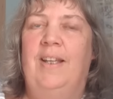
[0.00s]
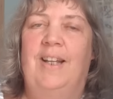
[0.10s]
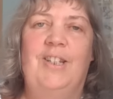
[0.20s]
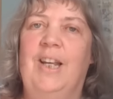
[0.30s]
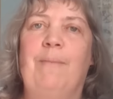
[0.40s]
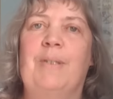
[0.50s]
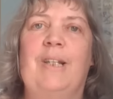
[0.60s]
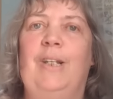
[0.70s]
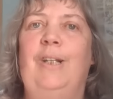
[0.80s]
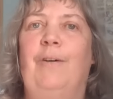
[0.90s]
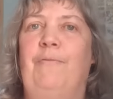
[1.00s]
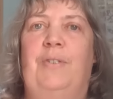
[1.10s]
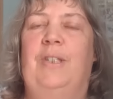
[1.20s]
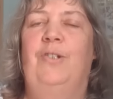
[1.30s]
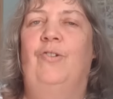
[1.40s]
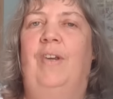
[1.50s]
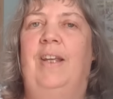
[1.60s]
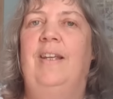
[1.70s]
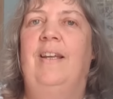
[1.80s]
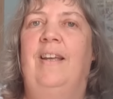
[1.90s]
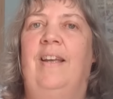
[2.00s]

and she absolutely loves the tree.